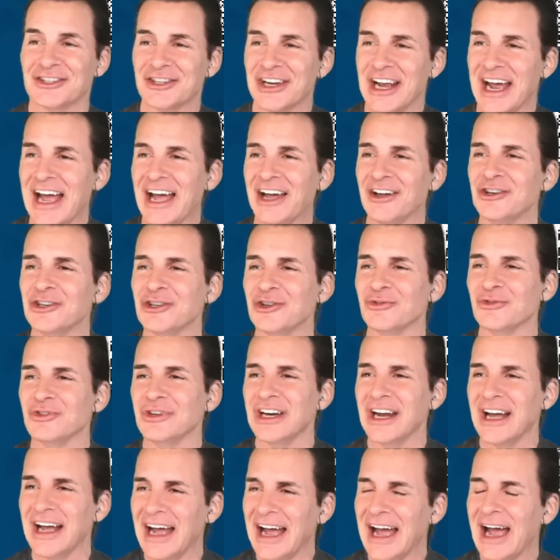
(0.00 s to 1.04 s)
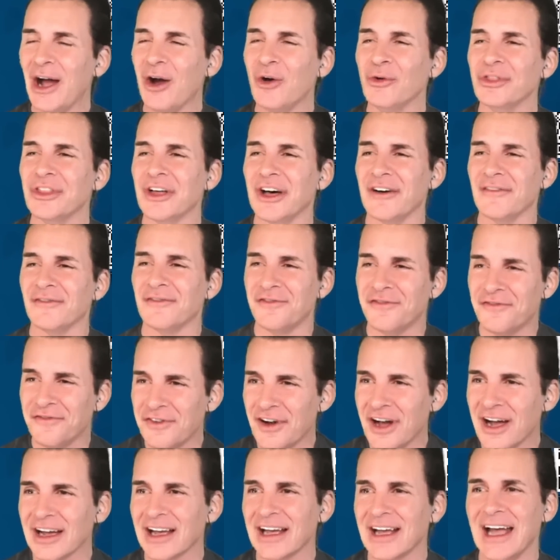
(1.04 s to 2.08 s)
how do you how the
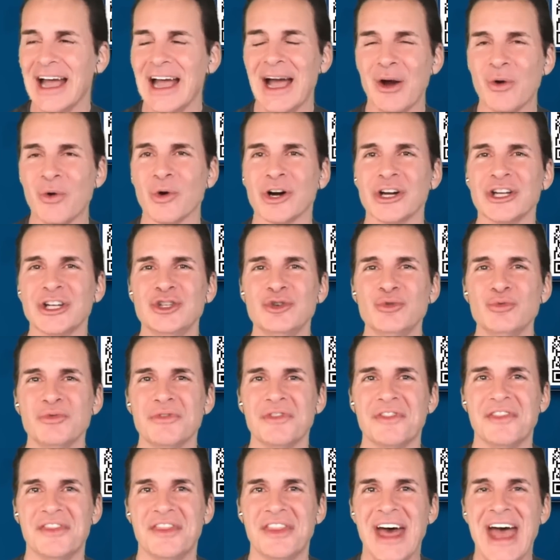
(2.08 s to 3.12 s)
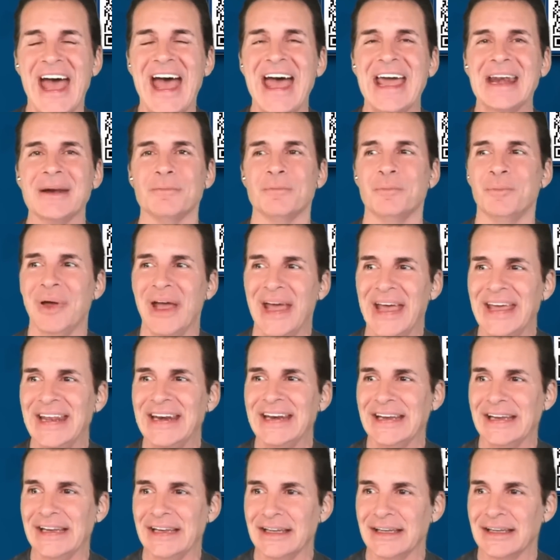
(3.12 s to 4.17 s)
fuck how are you that
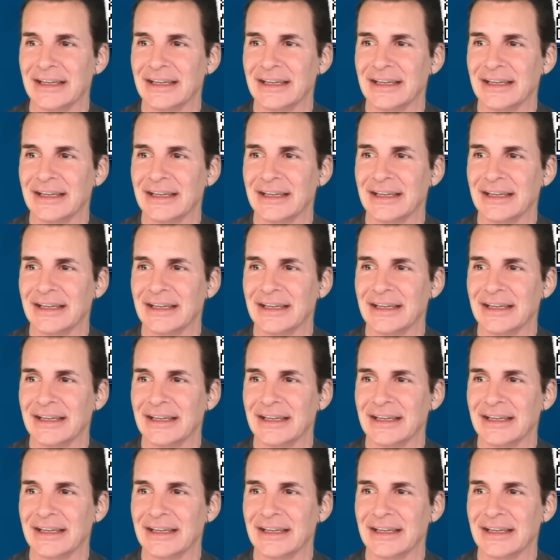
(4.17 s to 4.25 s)
petty?